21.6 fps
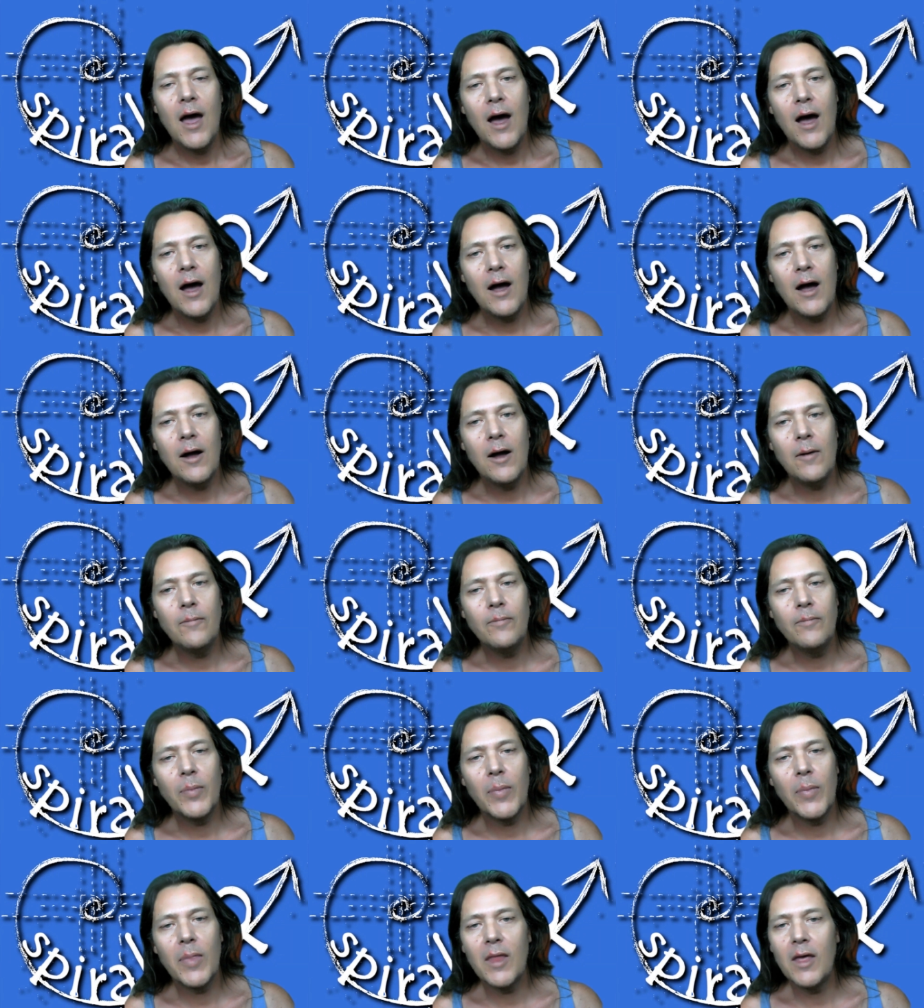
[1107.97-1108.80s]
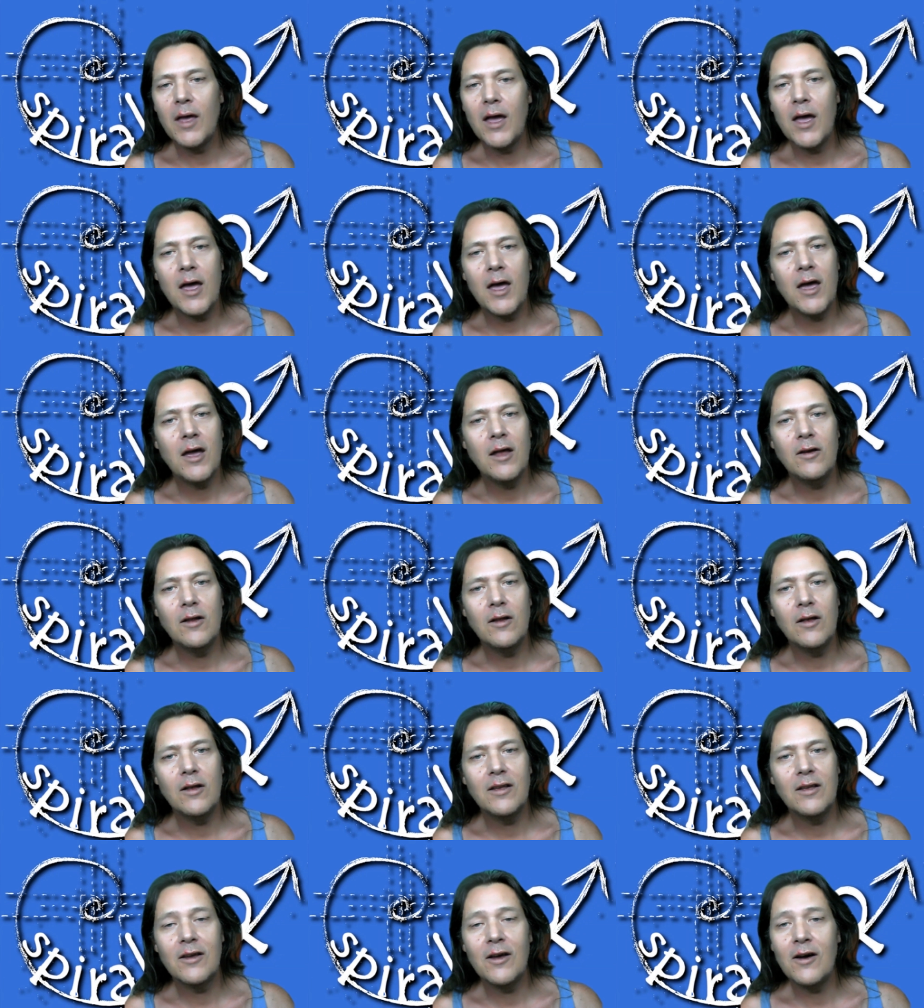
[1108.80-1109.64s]
Um, and
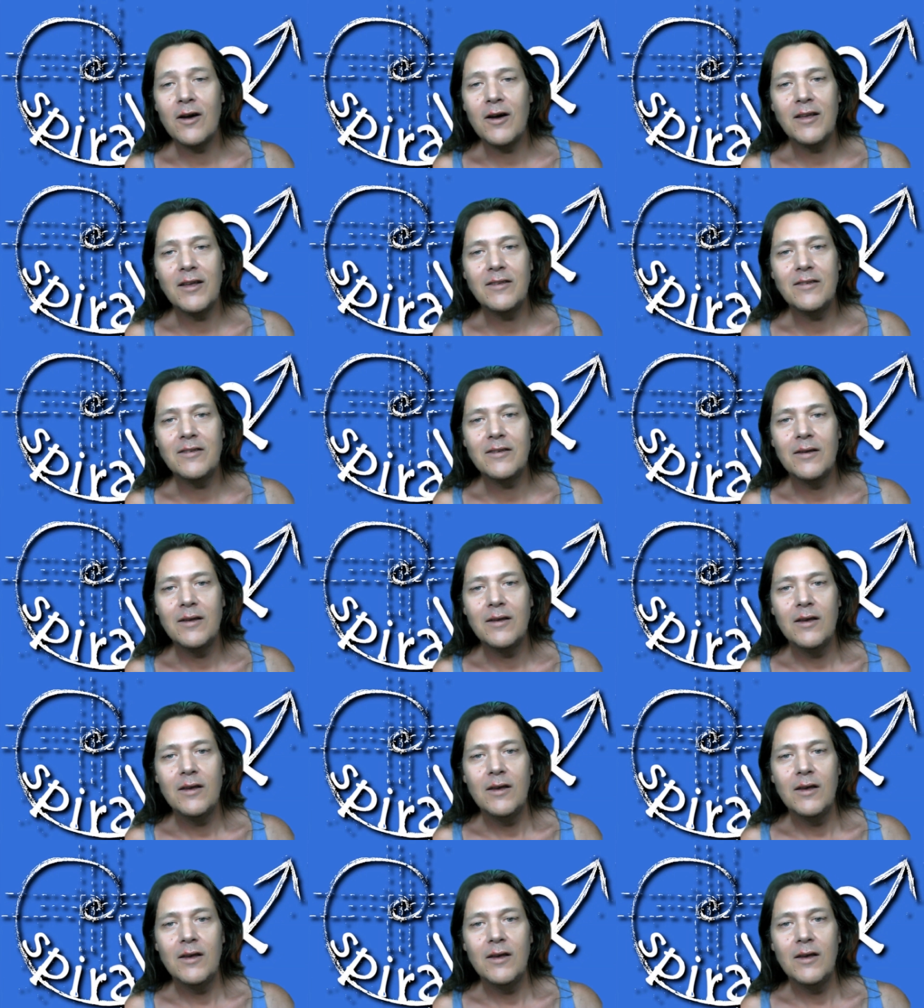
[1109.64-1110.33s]
guys,